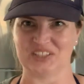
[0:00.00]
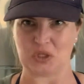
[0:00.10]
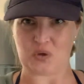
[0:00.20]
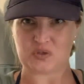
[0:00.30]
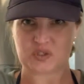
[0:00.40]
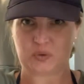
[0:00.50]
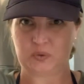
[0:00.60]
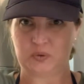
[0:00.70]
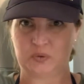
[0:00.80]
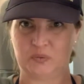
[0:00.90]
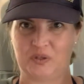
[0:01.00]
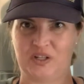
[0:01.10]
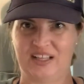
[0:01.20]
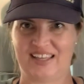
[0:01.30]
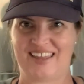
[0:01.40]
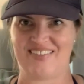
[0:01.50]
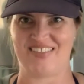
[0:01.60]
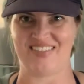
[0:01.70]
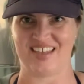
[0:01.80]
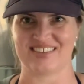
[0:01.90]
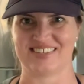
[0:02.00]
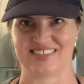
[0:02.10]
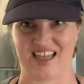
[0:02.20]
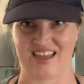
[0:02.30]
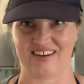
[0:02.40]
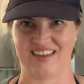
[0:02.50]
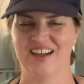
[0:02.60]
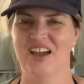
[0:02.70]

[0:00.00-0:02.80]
low school in the sun.